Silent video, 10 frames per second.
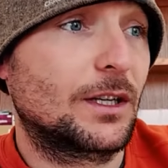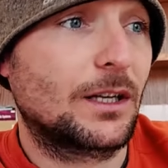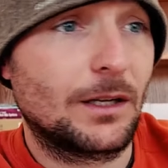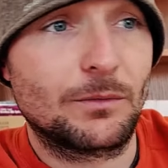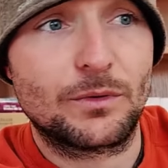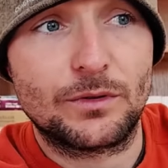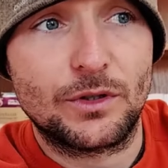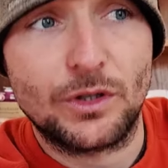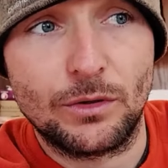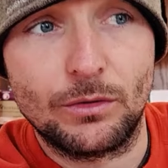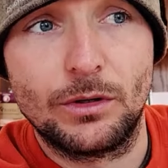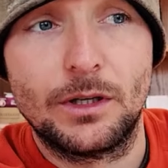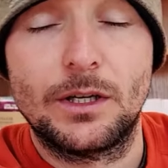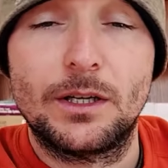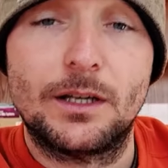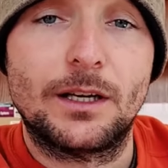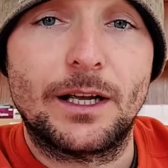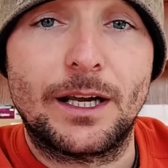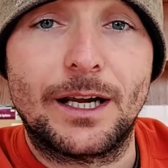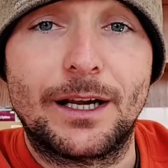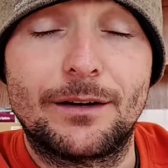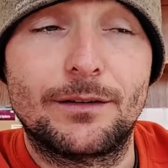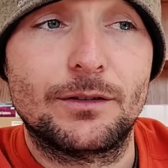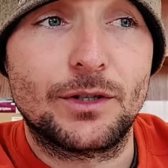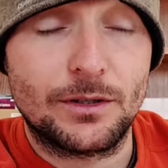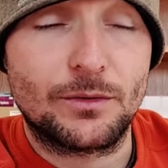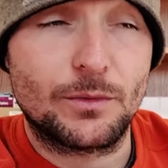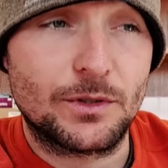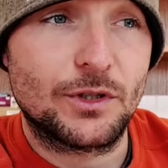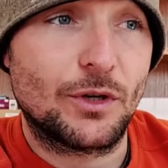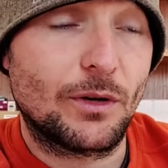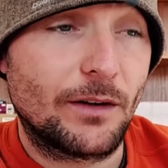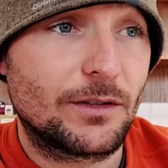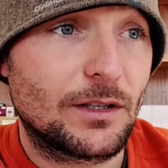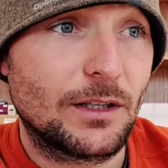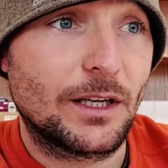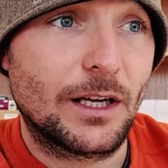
Nicodemus was a Jew and Jesus was a Jew, obviously,